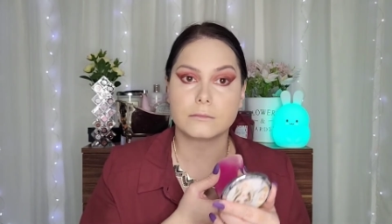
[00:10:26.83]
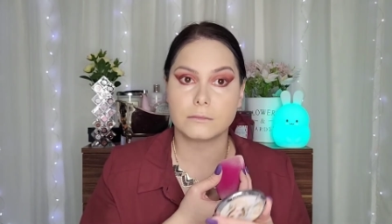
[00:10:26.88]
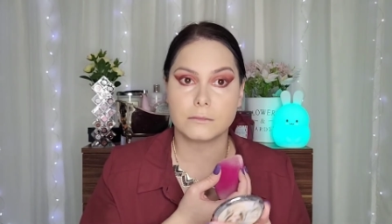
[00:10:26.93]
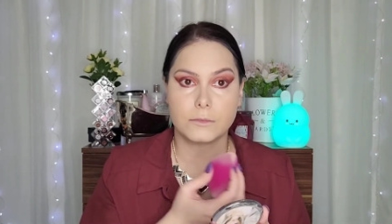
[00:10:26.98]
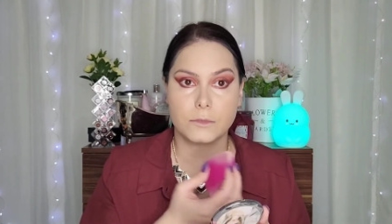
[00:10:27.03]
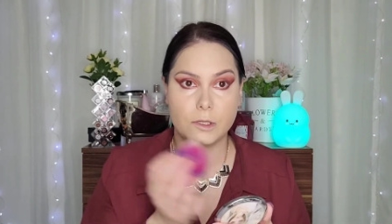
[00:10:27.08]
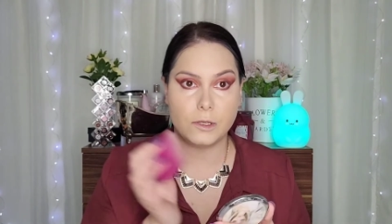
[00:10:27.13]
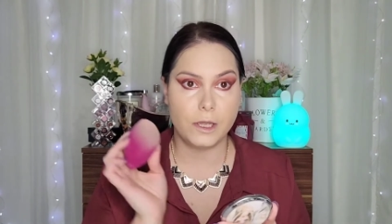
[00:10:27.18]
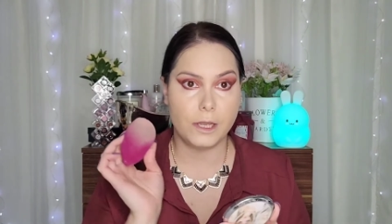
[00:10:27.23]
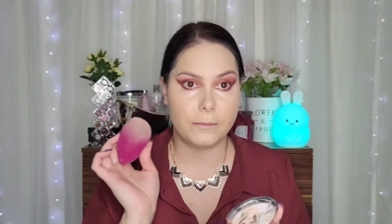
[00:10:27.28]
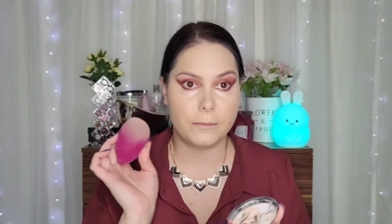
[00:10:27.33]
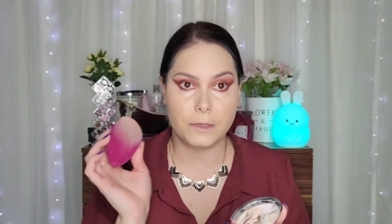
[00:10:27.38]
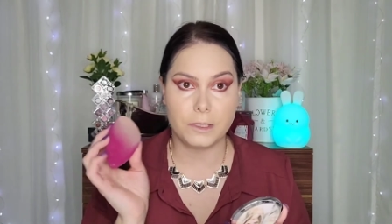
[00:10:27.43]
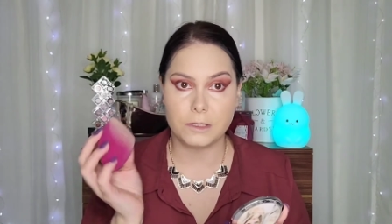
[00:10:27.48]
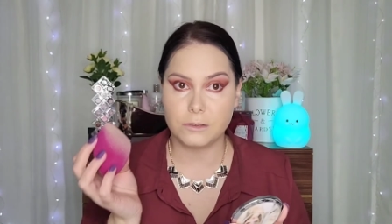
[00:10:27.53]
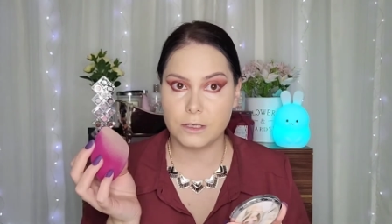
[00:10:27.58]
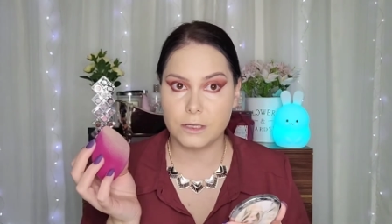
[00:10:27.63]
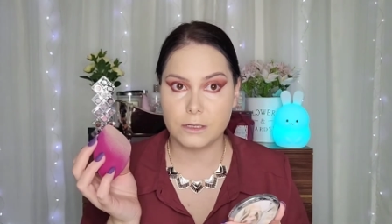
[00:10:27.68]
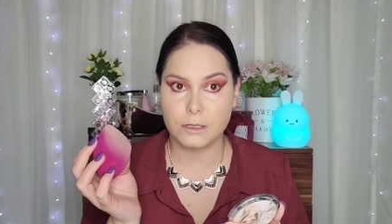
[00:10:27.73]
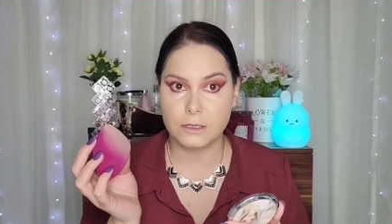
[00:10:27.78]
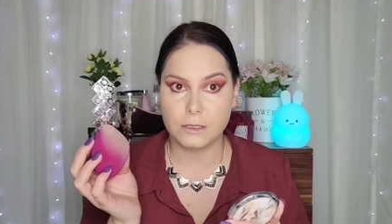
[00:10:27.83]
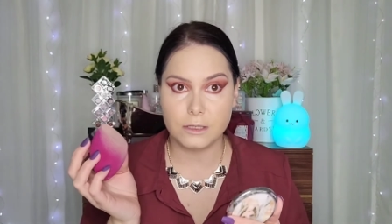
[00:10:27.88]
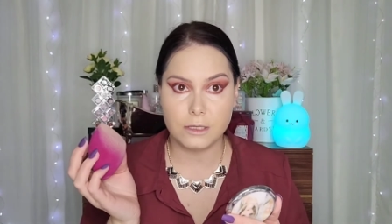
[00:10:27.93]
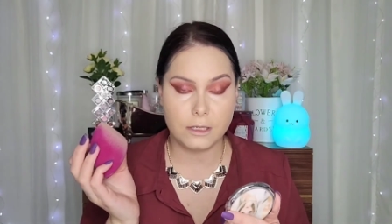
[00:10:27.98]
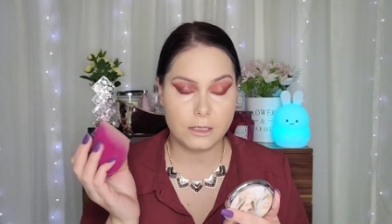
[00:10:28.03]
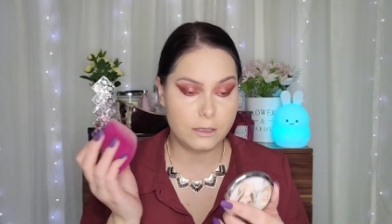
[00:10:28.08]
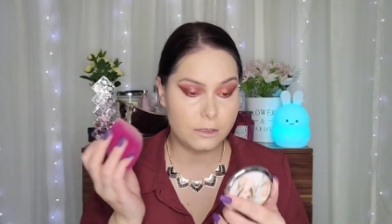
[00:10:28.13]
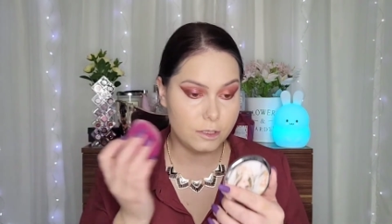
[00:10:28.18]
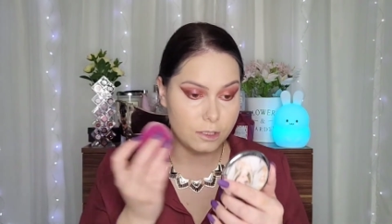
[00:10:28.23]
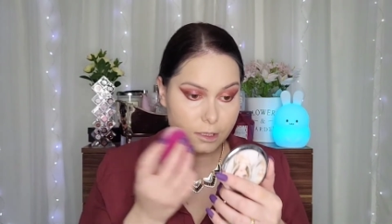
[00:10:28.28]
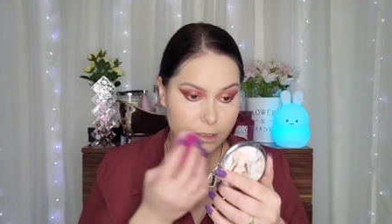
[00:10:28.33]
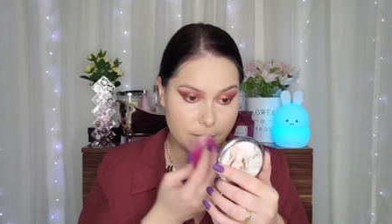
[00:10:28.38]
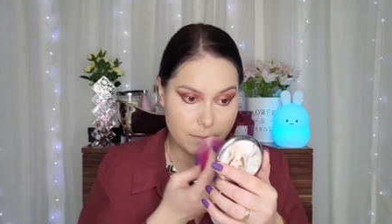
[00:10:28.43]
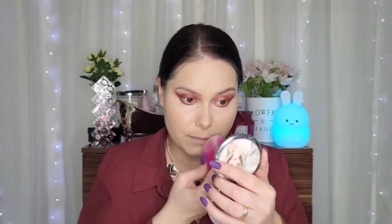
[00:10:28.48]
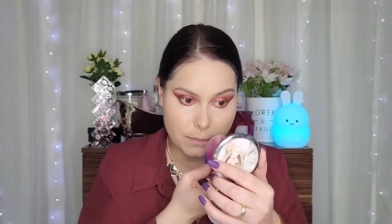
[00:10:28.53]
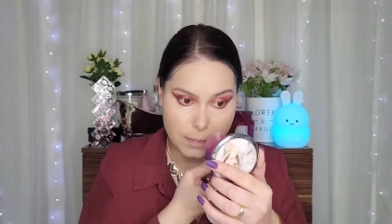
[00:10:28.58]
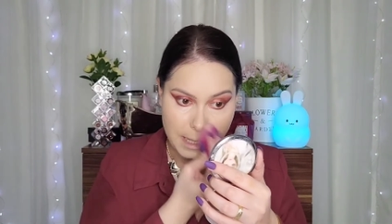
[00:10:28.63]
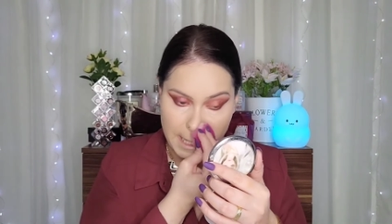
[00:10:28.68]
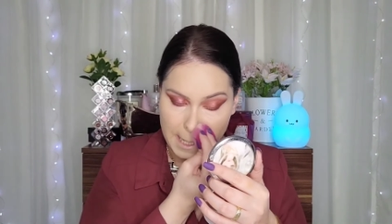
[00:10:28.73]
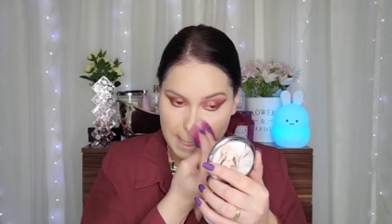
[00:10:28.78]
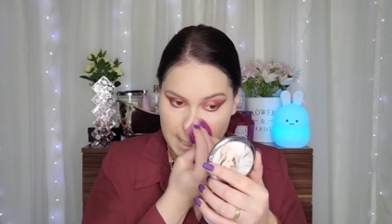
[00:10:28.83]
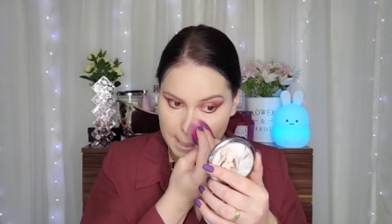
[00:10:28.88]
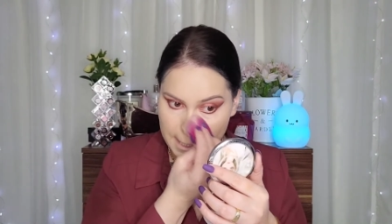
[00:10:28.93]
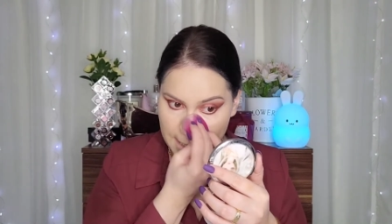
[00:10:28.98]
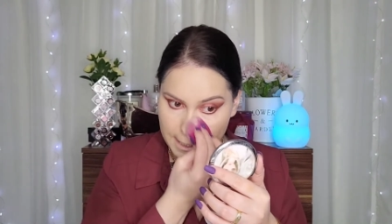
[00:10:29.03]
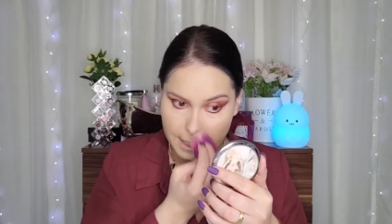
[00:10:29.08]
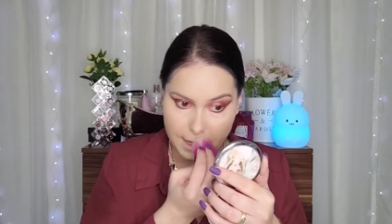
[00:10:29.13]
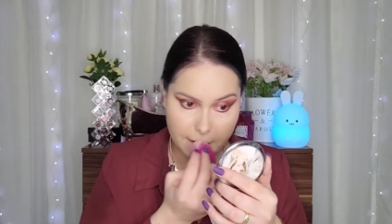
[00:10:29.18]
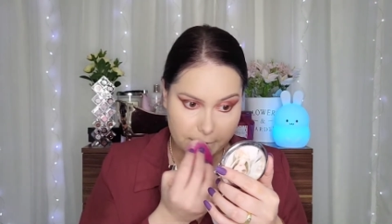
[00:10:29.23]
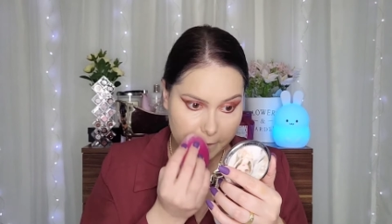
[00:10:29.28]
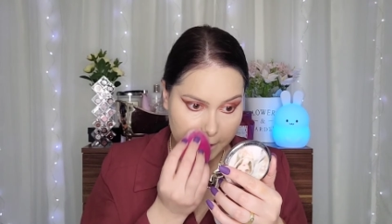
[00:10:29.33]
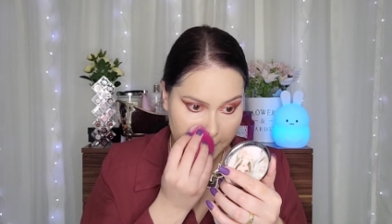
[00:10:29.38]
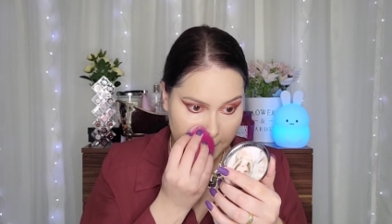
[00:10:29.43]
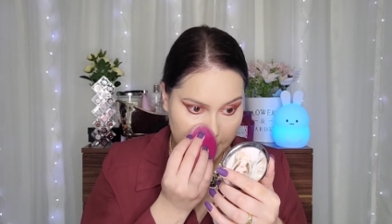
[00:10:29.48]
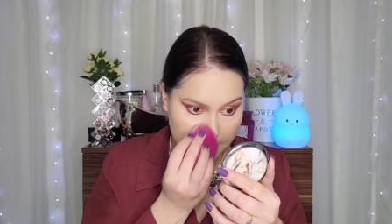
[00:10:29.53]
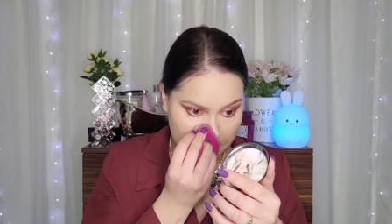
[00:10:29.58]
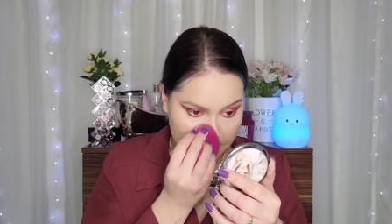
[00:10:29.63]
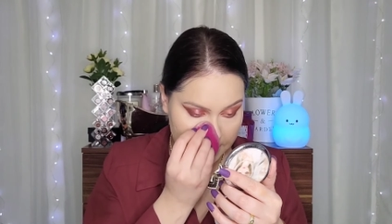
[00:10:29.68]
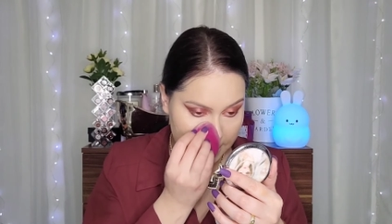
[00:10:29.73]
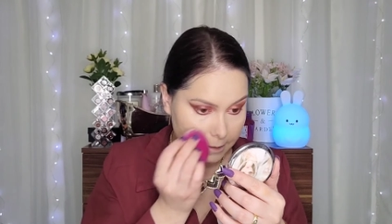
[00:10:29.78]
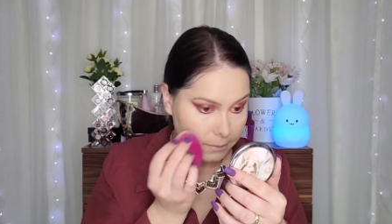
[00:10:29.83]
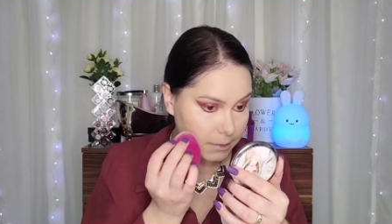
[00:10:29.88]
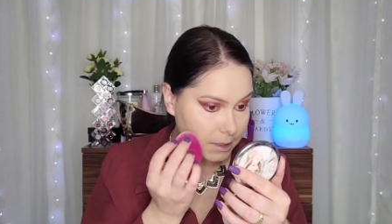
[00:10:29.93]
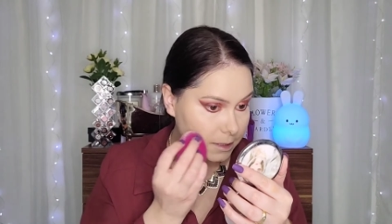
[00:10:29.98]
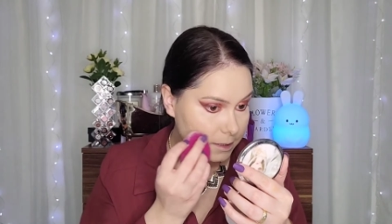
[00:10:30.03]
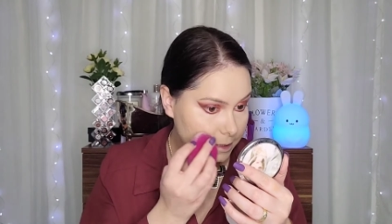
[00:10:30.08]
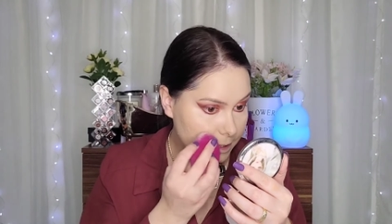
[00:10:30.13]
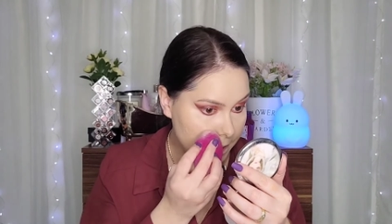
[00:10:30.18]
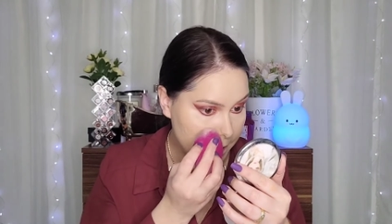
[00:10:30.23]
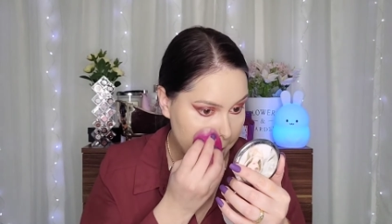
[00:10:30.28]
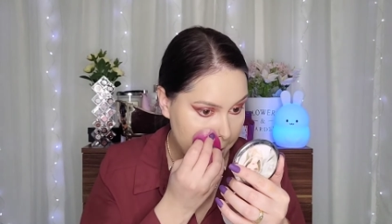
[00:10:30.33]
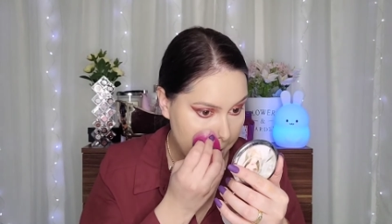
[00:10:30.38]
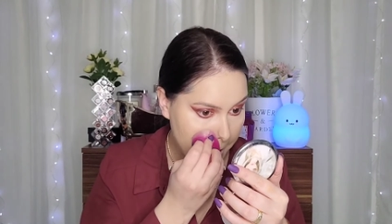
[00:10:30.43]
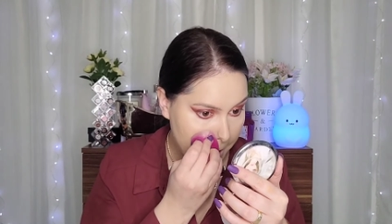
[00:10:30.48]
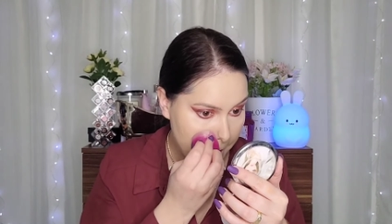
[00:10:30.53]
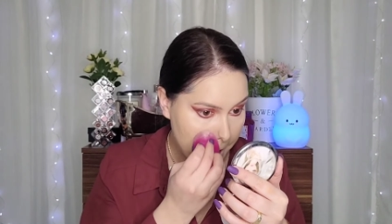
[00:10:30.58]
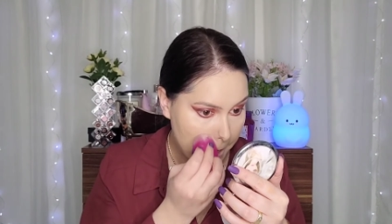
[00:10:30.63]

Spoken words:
So yeah, as you can see, it just blended everything seamlessly.